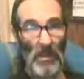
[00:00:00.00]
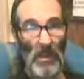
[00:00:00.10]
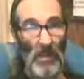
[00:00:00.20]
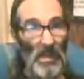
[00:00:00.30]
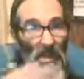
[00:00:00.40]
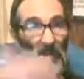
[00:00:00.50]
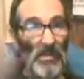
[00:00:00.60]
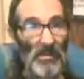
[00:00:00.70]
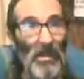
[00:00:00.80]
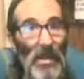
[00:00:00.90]
I mean, get
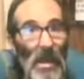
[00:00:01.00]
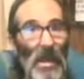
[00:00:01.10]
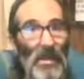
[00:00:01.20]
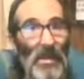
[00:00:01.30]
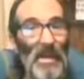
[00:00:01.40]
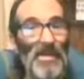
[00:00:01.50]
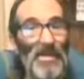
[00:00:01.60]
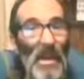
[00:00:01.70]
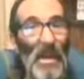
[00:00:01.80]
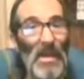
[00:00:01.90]
it through your head. It is
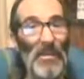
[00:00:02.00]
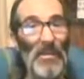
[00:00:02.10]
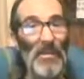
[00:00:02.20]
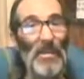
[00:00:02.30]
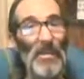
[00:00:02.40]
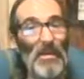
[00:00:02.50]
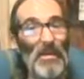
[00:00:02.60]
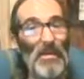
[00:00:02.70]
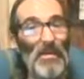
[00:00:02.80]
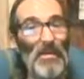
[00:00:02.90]
not
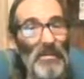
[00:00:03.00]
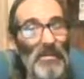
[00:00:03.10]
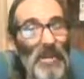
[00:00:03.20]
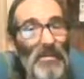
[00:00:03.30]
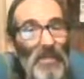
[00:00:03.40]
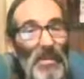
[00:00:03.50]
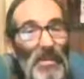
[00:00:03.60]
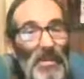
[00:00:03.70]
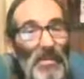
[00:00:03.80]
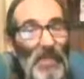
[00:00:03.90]
real. The
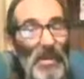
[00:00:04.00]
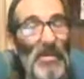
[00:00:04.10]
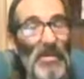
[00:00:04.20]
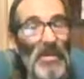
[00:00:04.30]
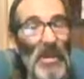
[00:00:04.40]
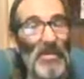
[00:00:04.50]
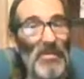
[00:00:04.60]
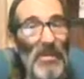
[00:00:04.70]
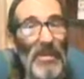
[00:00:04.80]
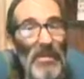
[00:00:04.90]
people, what goes on in
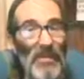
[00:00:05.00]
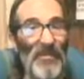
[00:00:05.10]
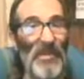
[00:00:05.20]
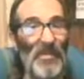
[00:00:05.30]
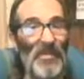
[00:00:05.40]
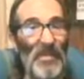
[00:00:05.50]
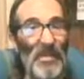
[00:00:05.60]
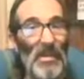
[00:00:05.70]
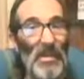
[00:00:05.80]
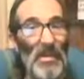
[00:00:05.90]
Twitter and
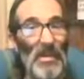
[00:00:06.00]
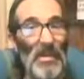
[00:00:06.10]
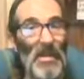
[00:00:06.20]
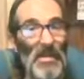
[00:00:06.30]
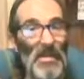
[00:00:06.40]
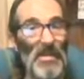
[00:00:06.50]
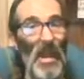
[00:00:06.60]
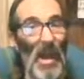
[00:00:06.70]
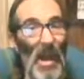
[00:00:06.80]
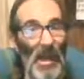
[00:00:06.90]
Facebook is
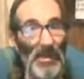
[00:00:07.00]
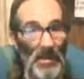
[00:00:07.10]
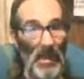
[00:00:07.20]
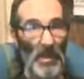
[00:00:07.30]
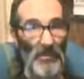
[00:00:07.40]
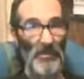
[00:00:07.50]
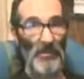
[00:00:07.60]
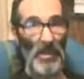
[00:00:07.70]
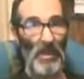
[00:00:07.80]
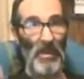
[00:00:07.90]
a hypercosm
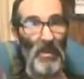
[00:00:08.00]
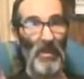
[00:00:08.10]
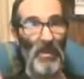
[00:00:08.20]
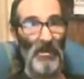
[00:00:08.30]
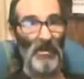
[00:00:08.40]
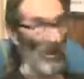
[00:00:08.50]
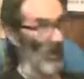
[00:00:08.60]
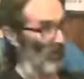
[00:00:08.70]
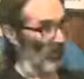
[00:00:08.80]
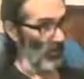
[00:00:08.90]
of
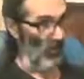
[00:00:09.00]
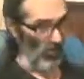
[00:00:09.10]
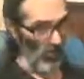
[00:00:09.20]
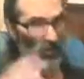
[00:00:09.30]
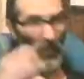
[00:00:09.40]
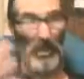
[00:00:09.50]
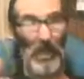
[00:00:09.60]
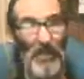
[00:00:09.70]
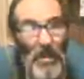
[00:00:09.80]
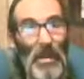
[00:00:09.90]
a group of
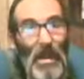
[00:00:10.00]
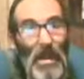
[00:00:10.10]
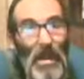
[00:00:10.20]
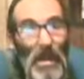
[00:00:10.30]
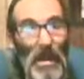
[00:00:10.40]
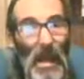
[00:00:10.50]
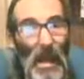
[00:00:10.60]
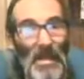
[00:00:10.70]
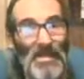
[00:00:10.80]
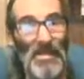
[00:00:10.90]
people in an
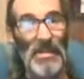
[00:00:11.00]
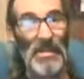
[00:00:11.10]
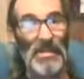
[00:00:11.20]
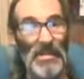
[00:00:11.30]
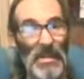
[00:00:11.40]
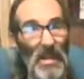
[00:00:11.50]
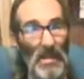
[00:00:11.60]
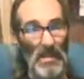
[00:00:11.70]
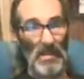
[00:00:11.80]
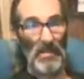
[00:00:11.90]
isolation
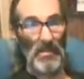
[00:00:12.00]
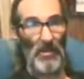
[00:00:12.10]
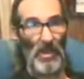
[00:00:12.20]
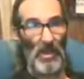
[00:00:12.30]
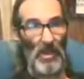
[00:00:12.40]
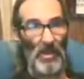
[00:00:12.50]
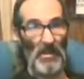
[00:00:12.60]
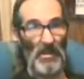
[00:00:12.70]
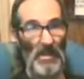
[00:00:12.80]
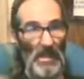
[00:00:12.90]
tank, okay?
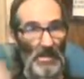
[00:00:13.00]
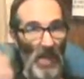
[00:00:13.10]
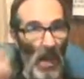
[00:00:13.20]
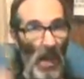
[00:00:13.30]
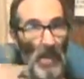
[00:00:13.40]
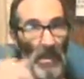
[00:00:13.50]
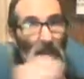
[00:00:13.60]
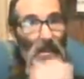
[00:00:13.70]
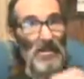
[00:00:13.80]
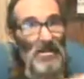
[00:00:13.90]
That's all it
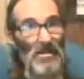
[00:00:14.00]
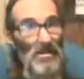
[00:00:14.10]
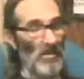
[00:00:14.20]
is.